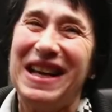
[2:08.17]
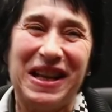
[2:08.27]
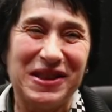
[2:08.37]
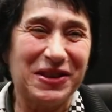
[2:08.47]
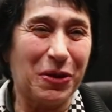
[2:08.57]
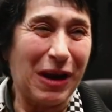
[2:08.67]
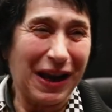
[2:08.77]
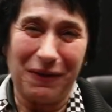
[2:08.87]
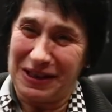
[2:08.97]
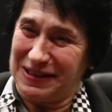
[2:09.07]
And so I
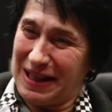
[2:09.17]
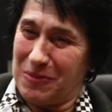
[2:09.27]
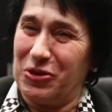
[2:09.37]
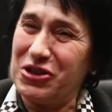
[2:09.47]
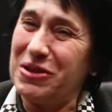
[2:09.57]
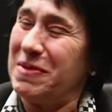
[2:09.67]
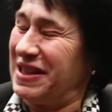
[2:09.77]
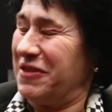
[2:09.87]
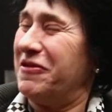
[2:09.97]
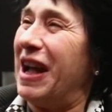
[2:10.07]
have the same regime
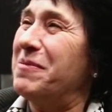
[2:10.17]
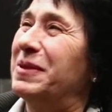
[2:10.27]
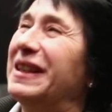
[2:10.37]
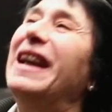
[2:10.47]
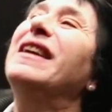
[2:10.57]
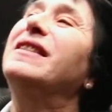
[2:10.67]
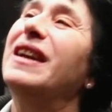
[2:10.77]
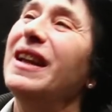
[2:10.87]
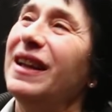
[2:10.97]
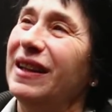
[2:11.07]
as if I played.
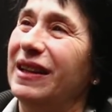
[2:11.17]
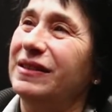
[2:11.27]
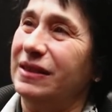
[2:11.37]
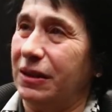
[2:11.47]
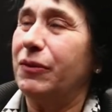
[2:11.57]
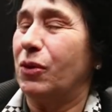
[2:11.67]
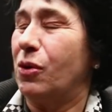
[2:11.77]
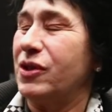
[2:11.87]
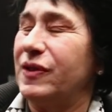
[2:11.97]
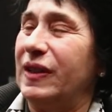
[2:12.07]
And, of
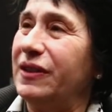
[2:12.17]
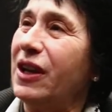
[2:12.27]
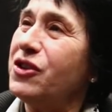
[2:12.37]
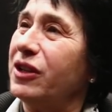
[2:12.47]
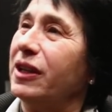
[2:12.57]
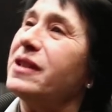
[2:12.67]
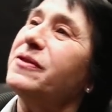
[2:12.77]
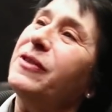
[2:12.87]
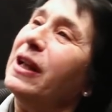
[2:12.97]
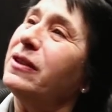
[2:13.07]
course, the tension
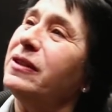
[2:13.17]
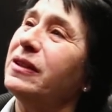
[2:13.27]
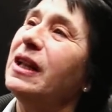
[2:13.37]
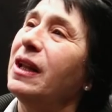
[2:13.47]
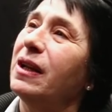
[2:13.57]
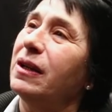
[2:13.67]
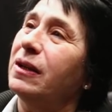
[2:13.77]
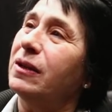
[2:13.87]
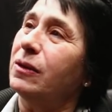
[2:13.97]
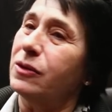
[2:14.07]
is felt,
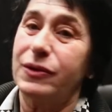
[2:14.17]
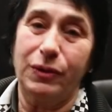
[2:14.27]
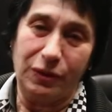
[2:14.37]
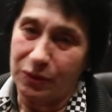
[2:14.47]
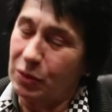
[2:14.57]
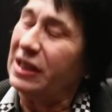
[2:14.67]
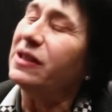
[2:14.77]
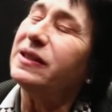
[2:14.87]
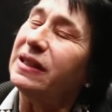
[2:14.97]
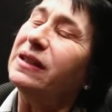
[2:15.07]
although we
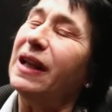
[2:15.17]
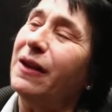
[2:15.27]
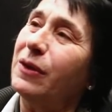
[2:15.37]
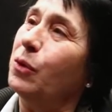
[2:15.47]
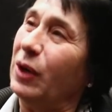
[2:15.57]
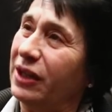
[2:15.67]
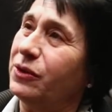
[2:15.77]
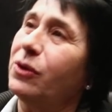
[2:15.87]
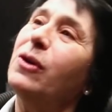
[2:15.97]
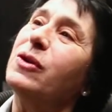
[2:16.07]
still have only
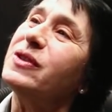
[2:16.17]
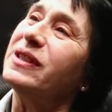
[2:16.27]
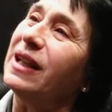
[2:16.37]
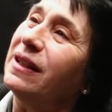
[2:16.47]
draws.